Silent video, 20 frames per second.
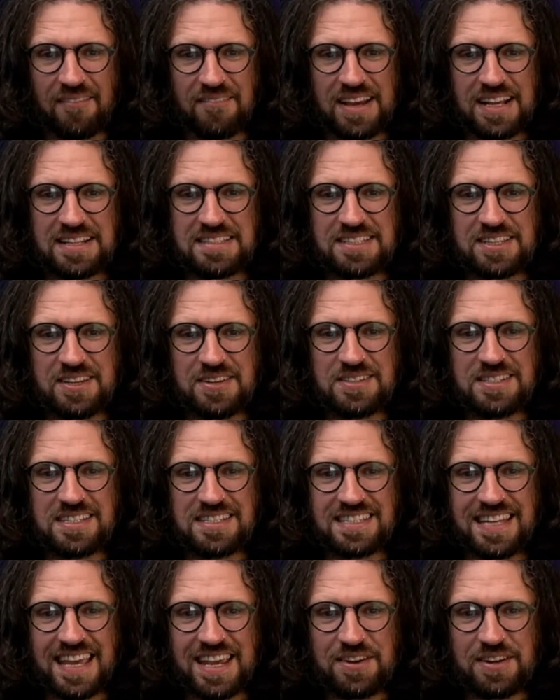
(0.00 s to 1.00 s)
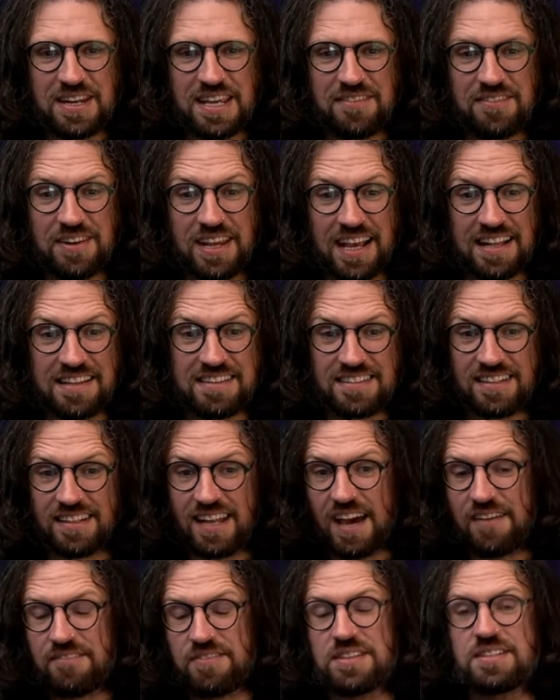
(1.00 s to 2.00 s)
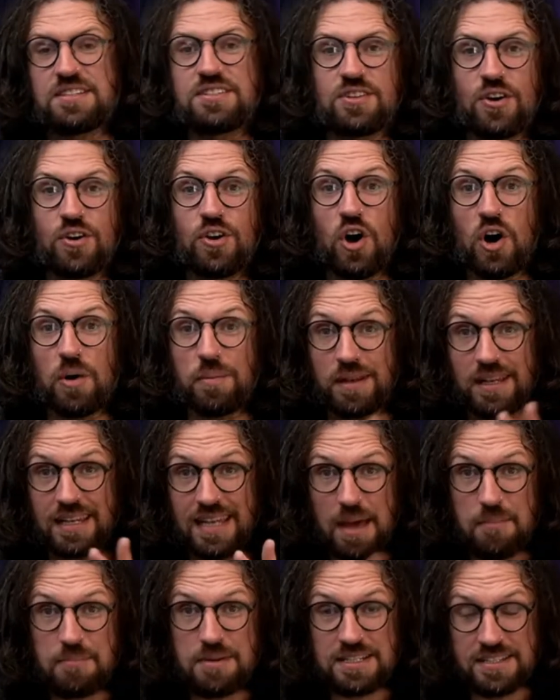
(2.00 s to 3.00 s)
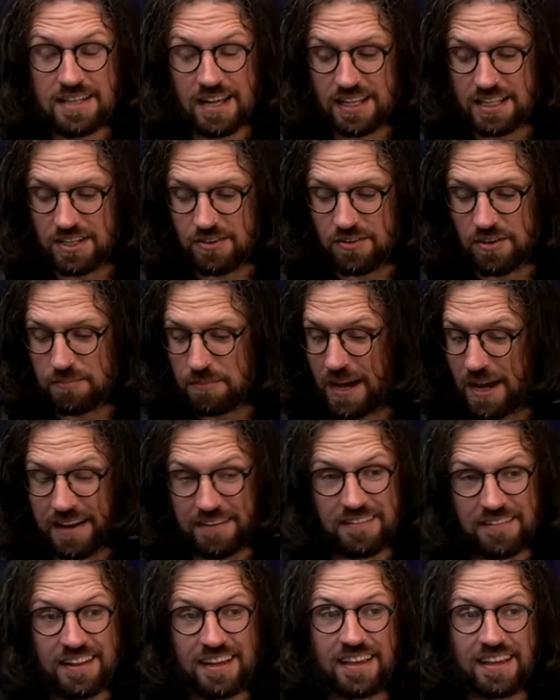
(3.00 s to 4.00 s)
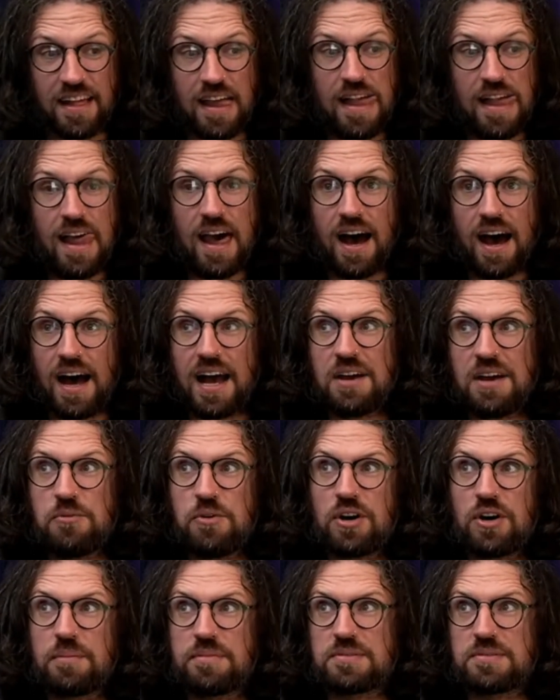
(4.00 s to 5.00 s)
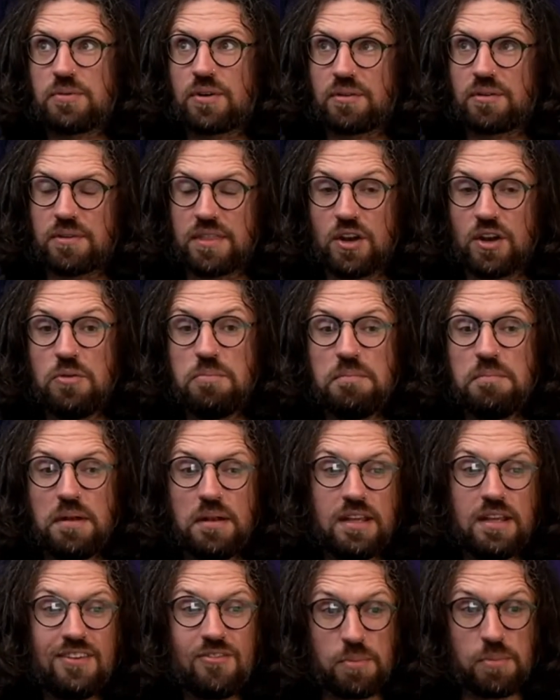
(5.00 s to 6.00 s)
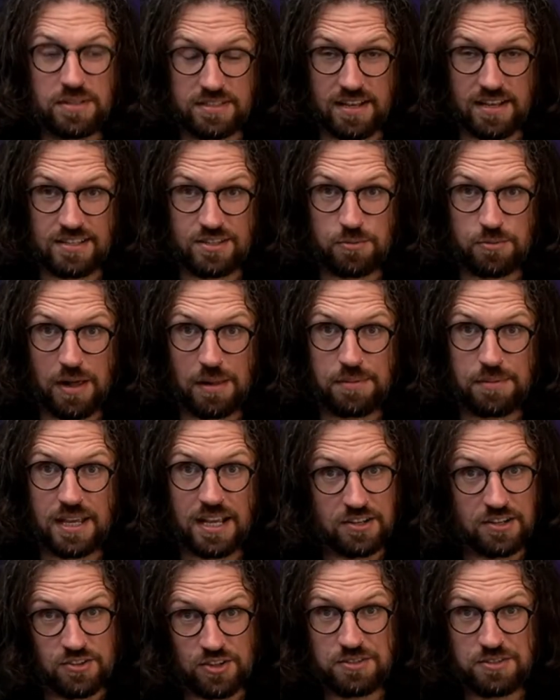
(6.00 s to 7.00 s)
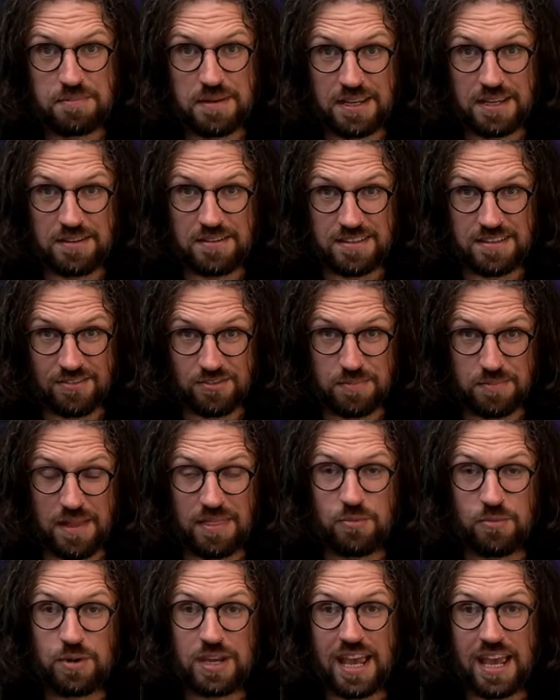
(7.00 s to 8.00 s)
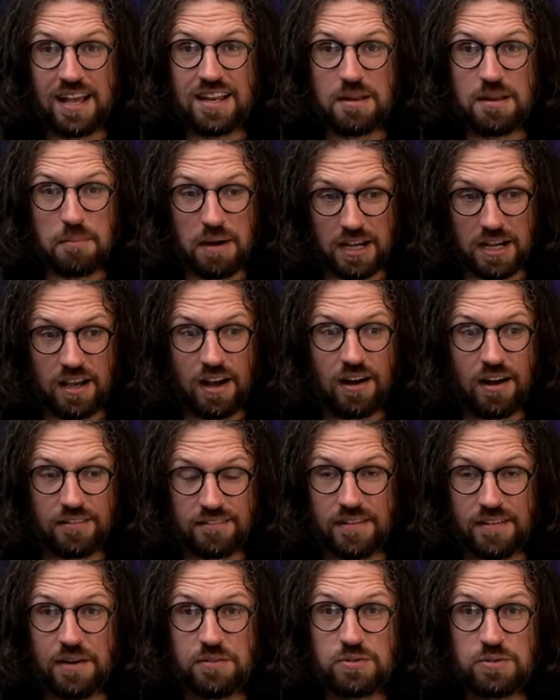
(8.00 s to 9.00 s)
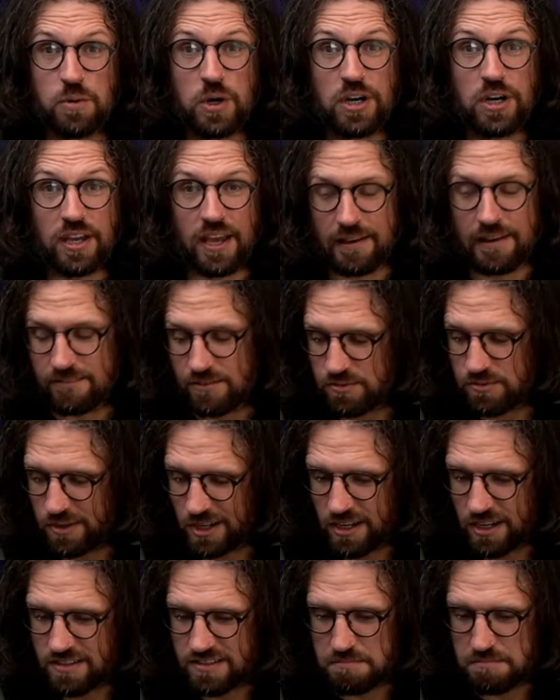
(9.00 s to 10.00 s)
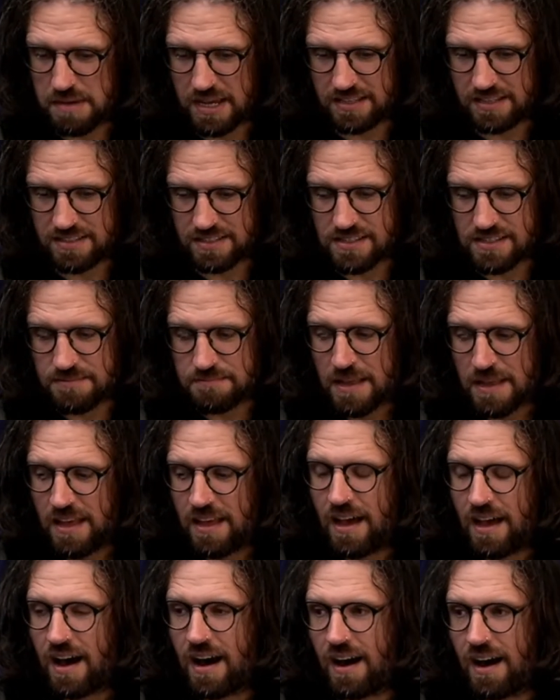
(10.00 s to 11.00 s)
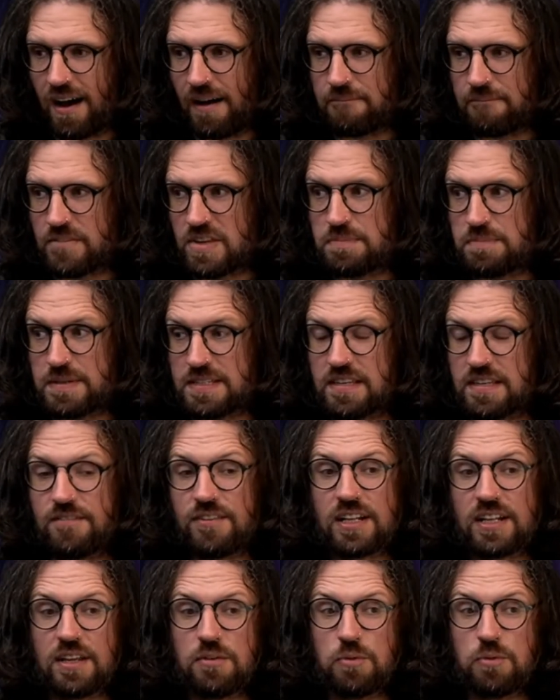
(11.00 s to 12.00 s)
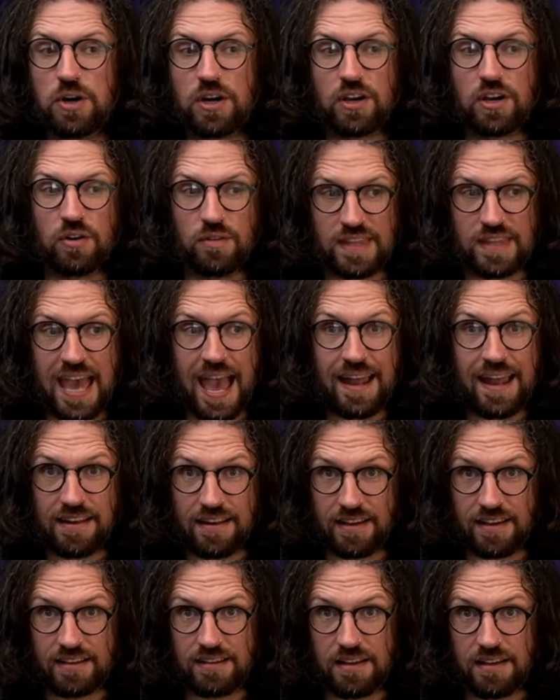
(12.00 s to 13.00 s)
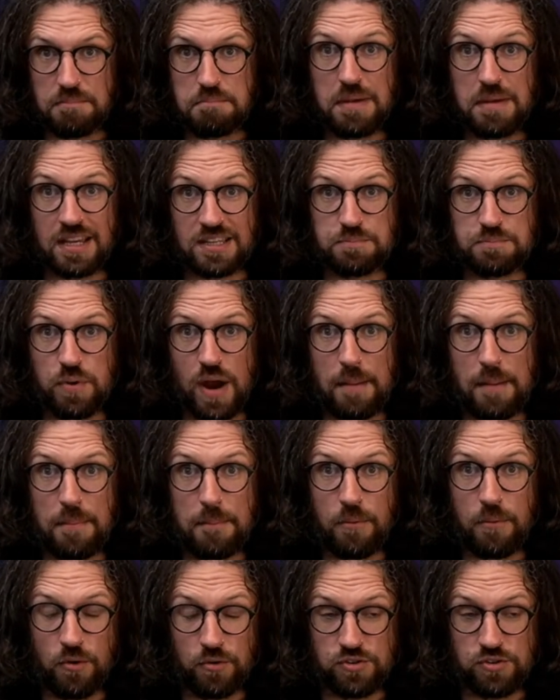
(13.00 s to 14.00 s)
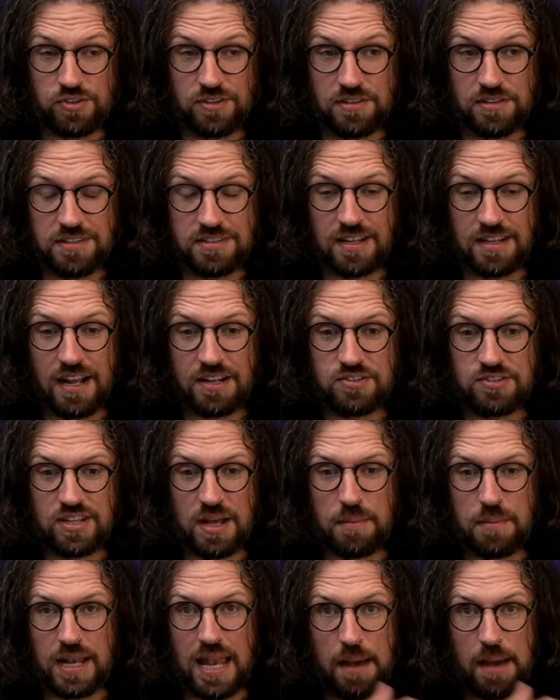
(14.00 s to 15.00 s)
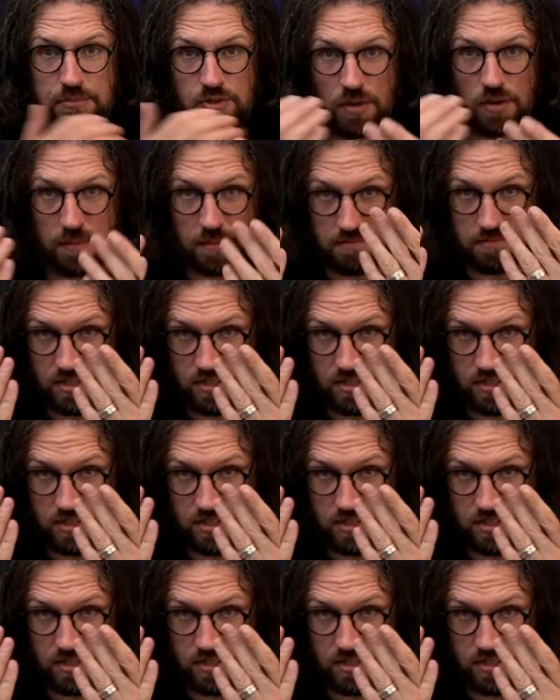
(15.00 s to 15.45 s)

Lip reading: It's good to say good evening and still have the sun up. Let me tell you, man, like, I woke up this morning with an unbelievable sense of well-being just because I've spent the weekend in my garden. I was working on some mixes, specifically working on the editing and mix prep portions, and I just have my laptop and I'm